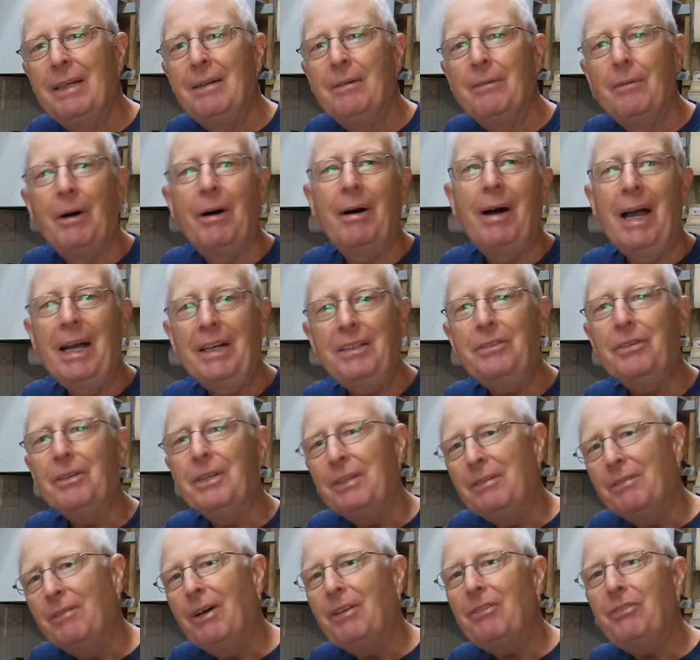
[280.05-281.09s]
Well,
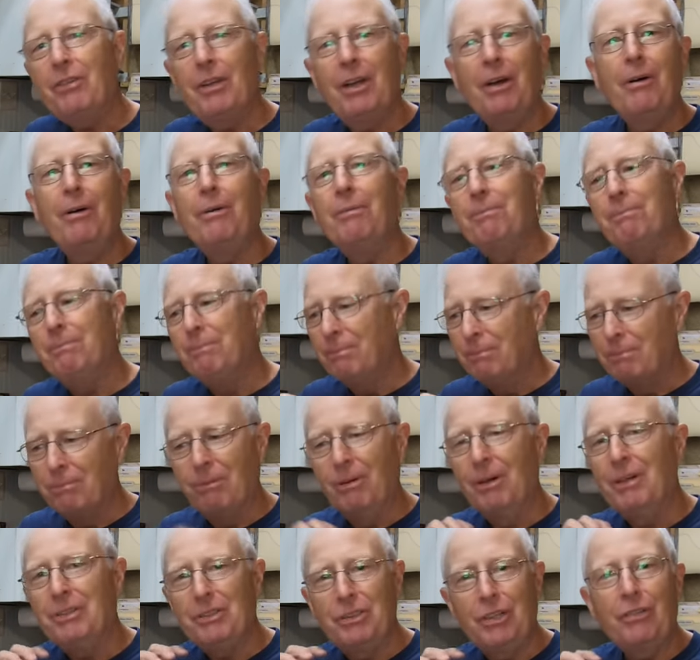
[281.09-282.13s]
actually, let's go
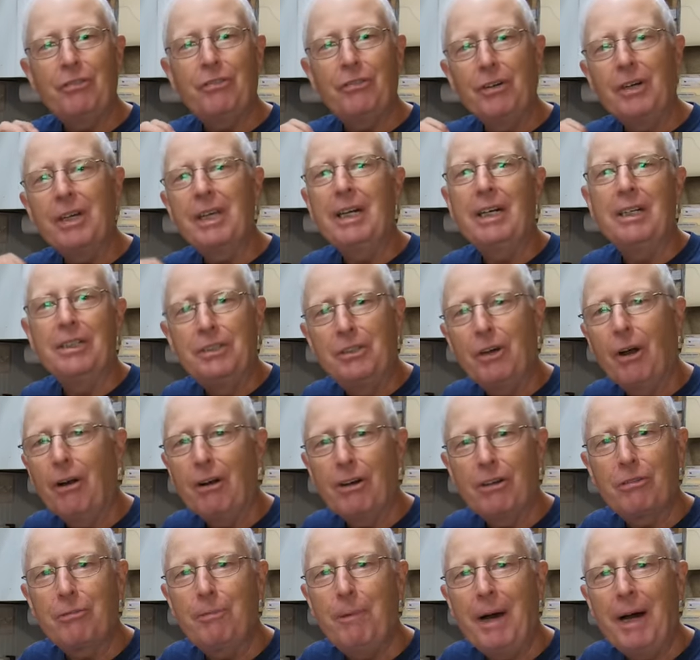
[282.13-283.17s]
look, just look at a
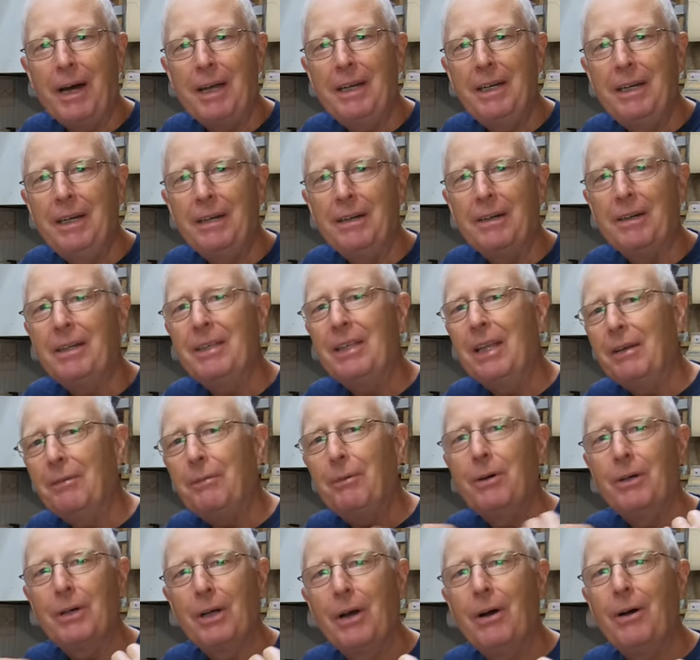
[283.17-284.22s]
dark spot here and then
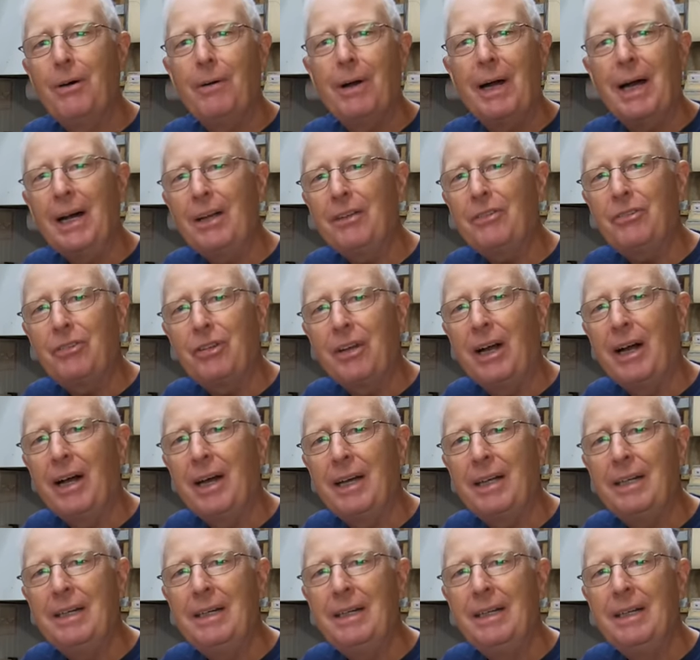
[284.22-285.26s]
we'll go
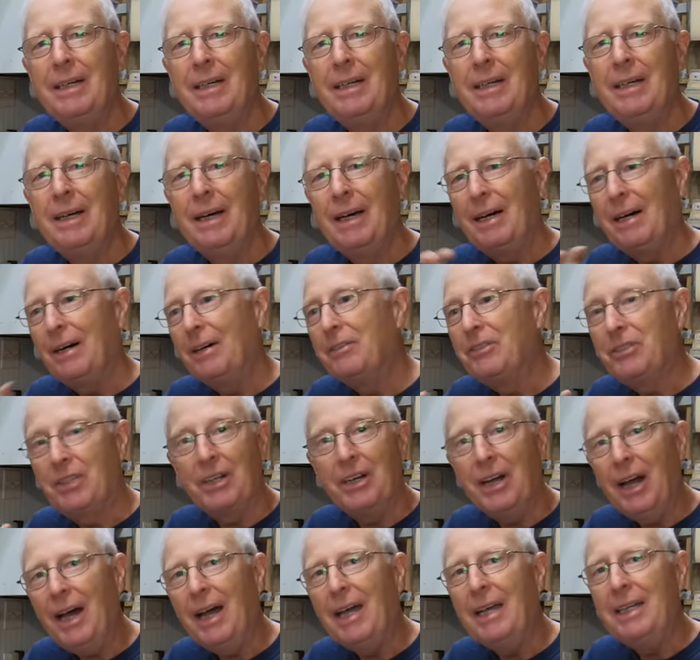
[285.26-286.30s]
outside uh,
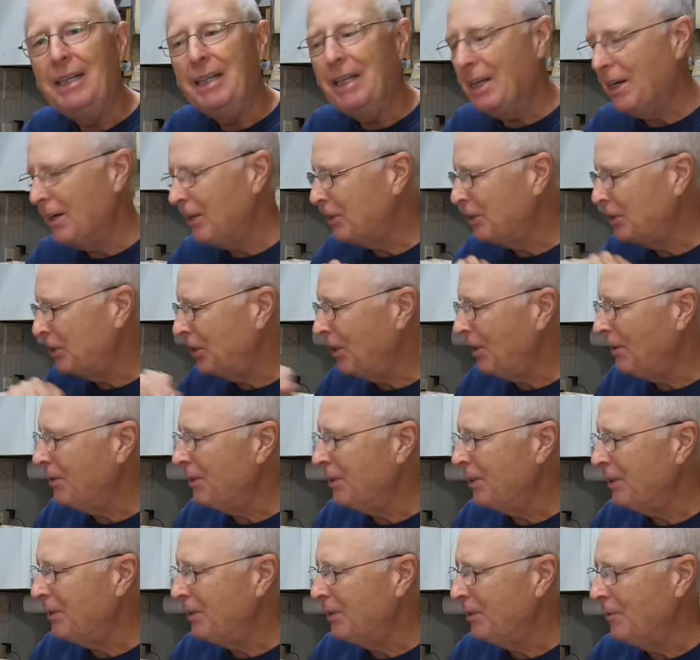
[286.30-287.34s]
tonight and I'll show
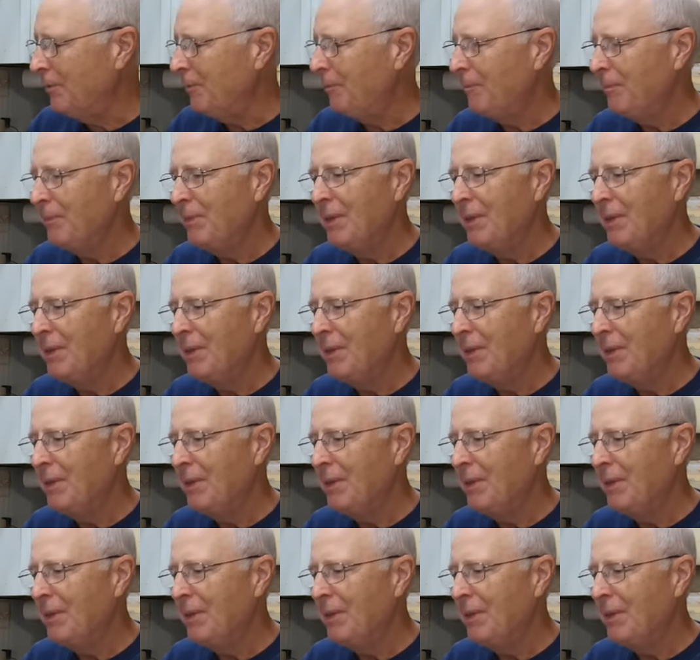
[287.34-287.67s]
you